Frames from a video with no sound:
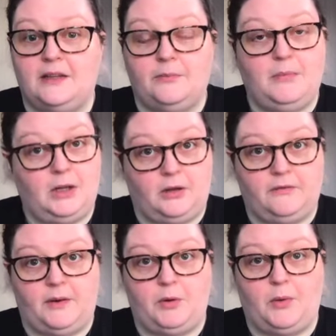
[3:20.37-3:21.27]
middle of
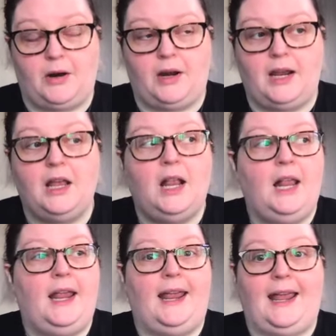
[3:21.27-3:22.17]
February,
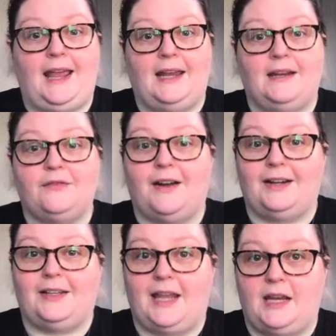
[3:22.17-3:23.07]
and it
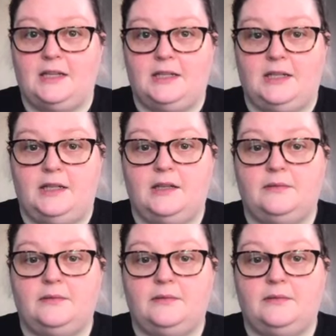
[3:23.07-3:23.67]
finally ended.